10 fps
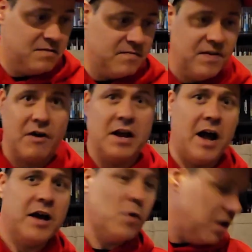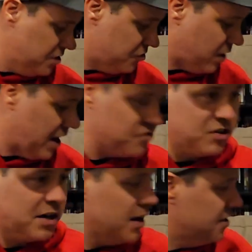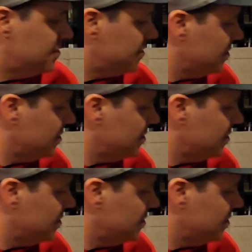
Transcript: very high quality strategy guides.